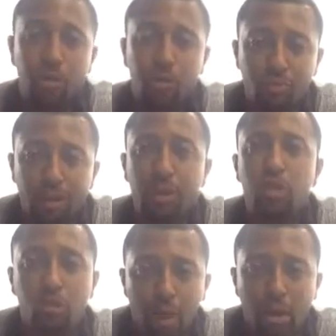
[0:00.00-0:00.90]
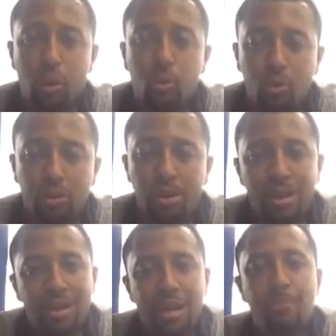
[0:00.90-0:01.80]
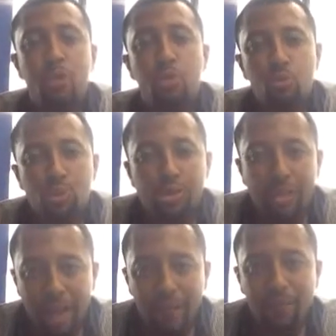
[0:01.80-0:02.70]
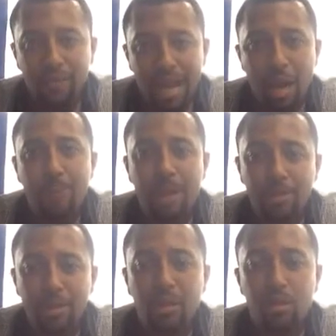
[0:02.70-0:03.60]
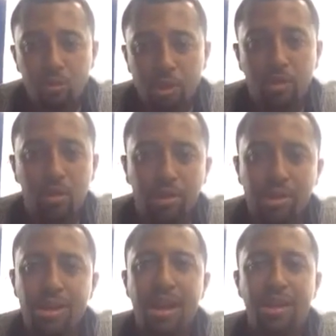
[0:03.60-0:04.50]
strengthen your credit score. Number two, save for down payment and closing costs.